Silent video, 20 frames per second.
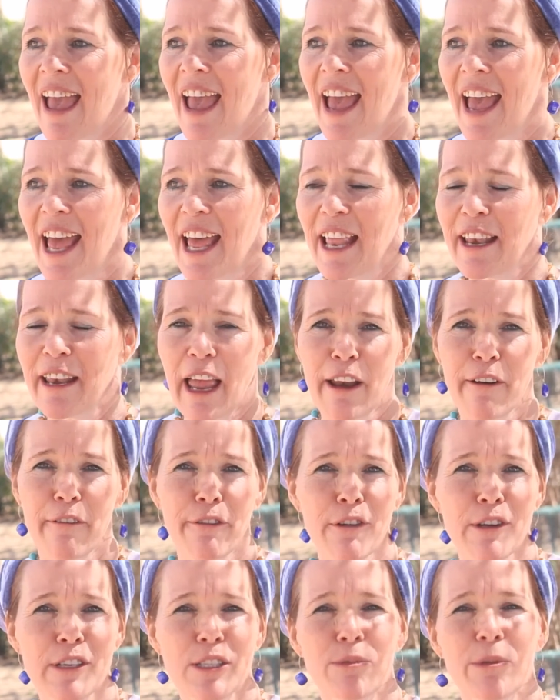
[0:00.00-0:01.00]
And
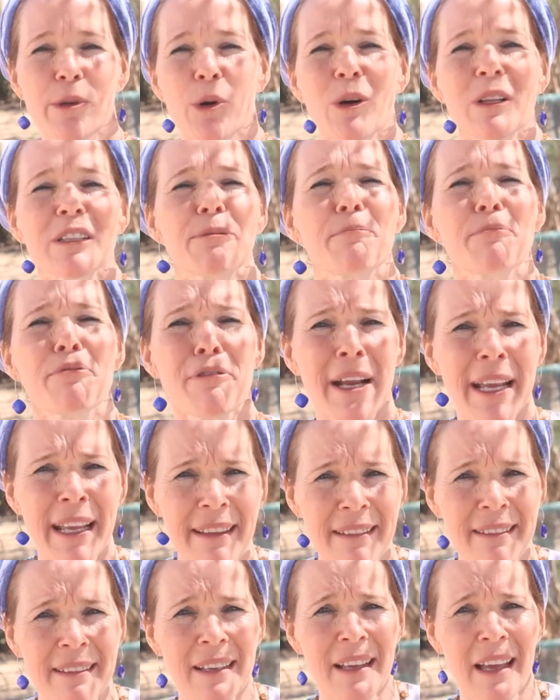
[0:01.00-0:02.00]
first we all
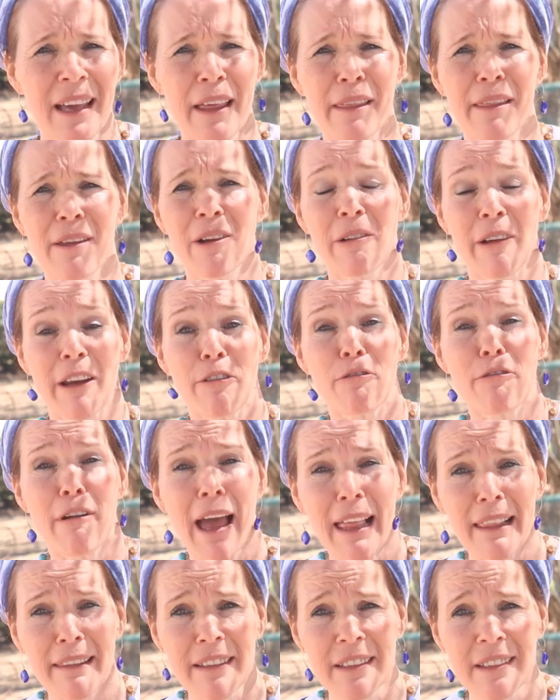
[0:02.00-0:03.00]
prayed together and
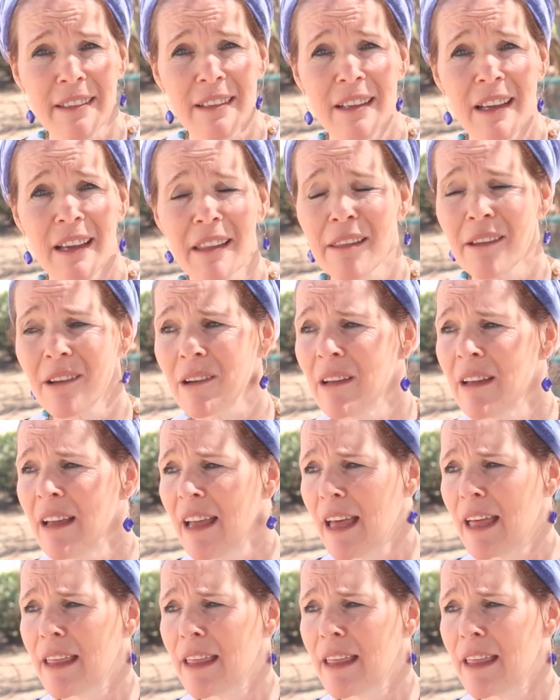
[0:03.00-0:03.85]
rallied together,